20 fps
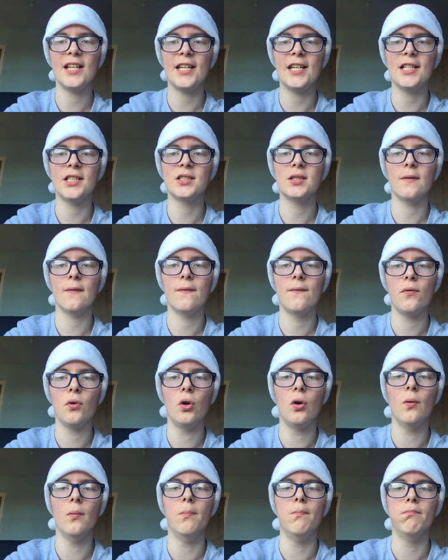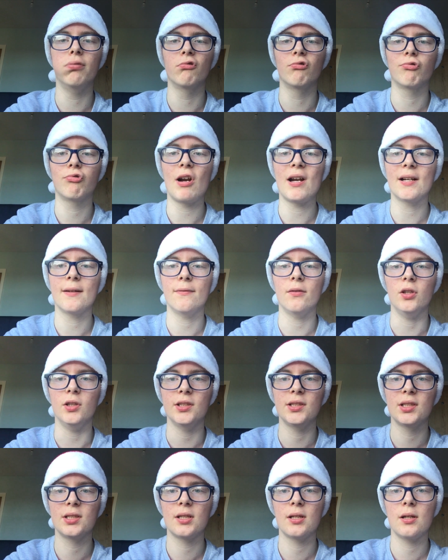eat for
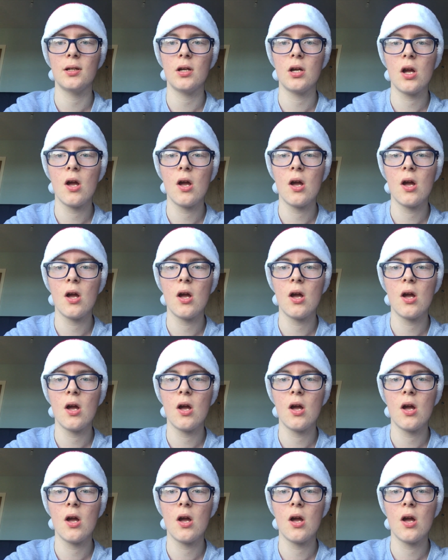breakfast?